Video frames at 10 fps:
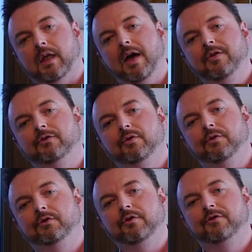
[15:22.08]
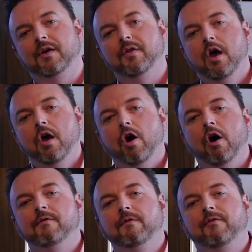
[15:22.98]
and he's also done
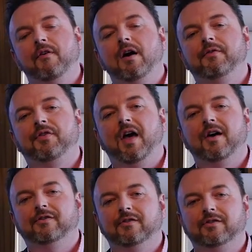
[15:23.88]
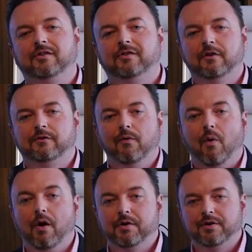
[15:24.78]
over 5,000 successful
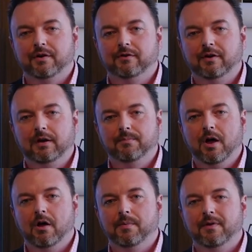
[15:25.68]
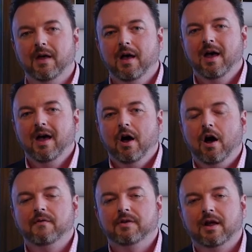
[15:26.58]
auctions in Melbourne
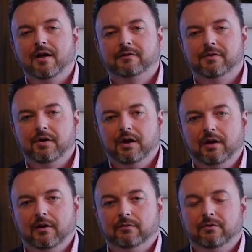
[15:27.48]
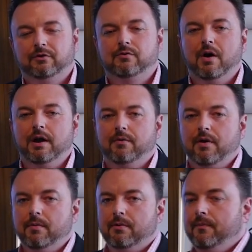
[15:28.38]
over the last 30 years, which is quite
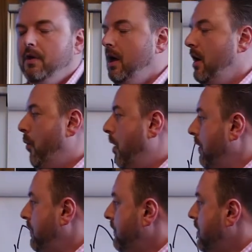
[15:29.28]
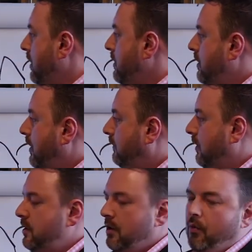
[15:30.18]
incredible. Wealth of knowledge. He's
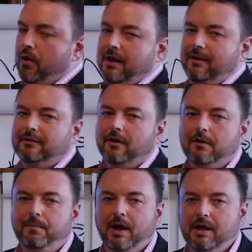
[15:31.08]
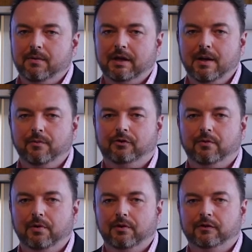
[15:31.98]
actually a walking encyclopedia when it comes to
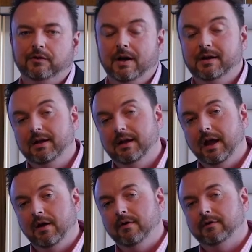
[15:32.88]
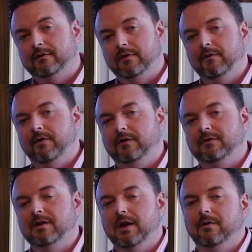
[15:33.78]
real estate and areas to
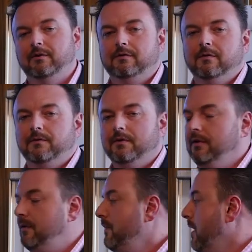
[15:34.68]
invest in, areas to avoid.